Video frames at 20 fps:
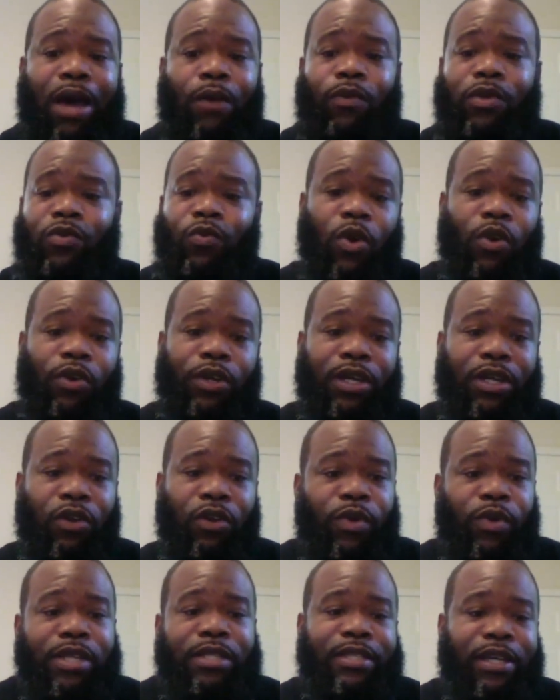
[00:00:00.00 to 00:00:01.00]
I was working a
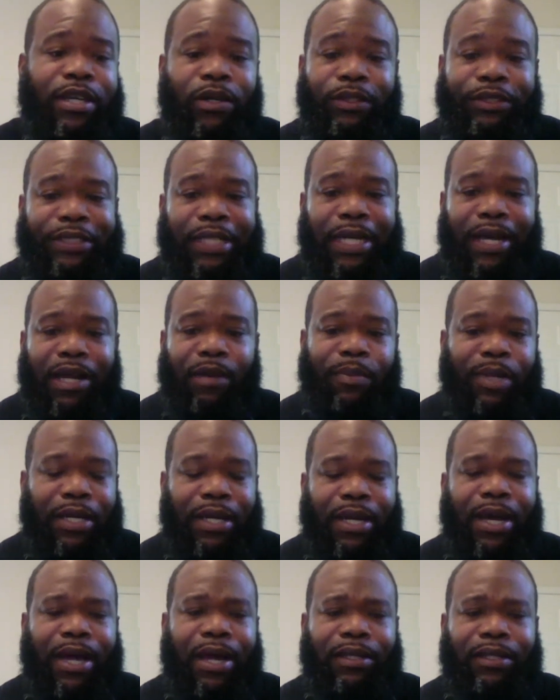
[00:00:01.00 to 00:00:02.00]
retail job in
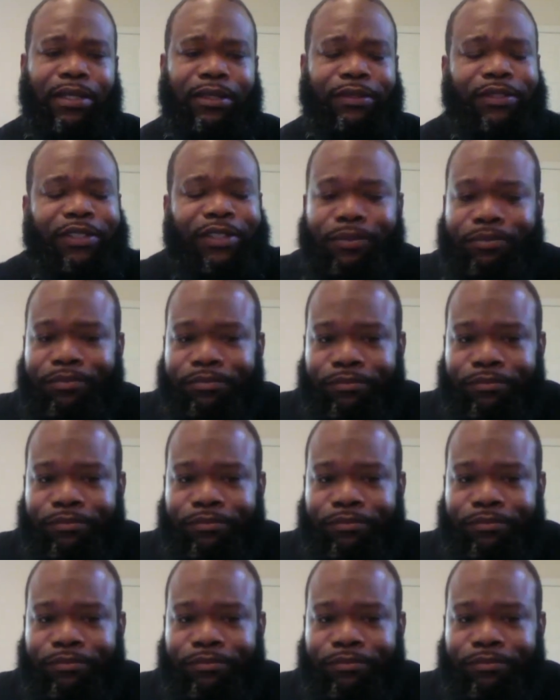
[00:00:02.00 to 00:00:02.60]
college.